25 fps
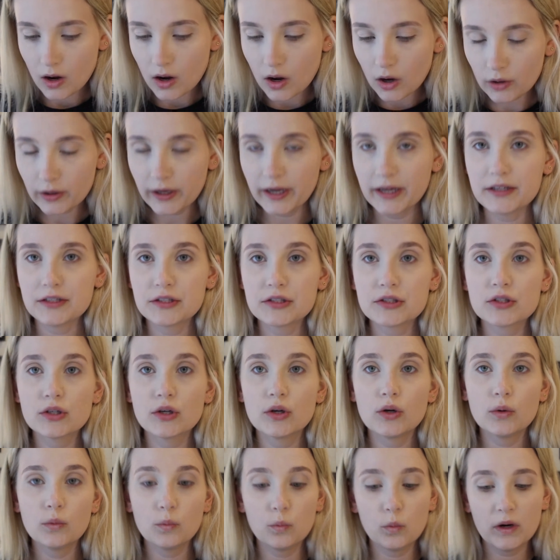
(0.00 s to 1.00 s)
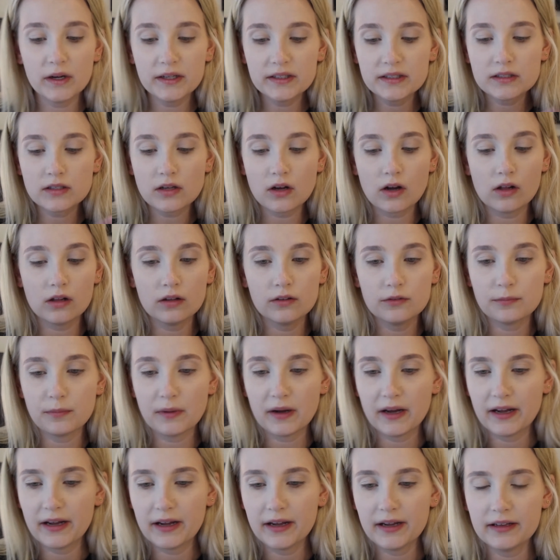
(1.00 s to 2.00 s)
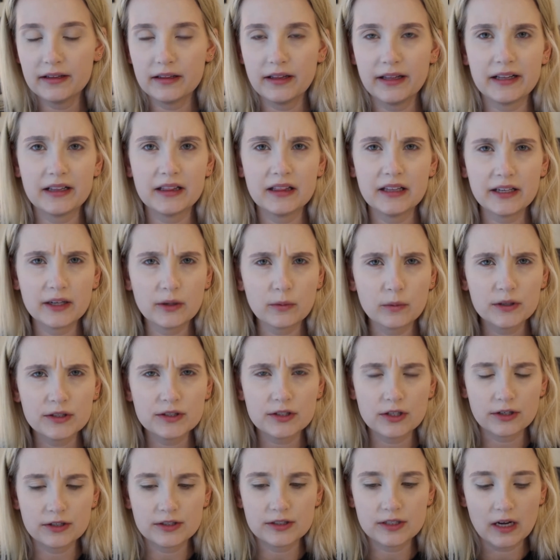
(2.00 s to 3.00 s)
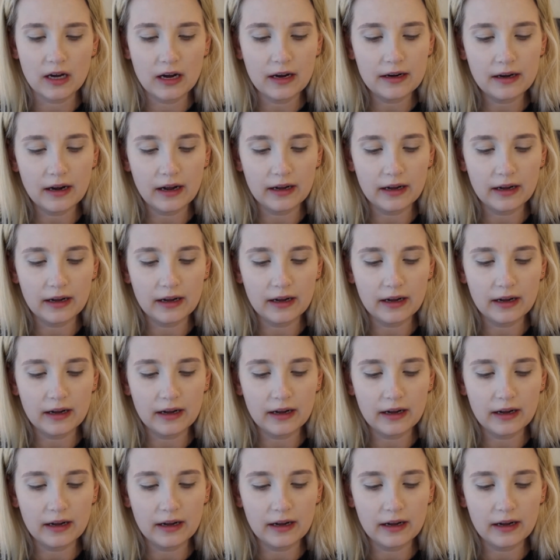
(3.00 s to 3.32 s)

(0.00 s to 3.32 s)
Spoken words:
Okay, so once all of my liquids are done,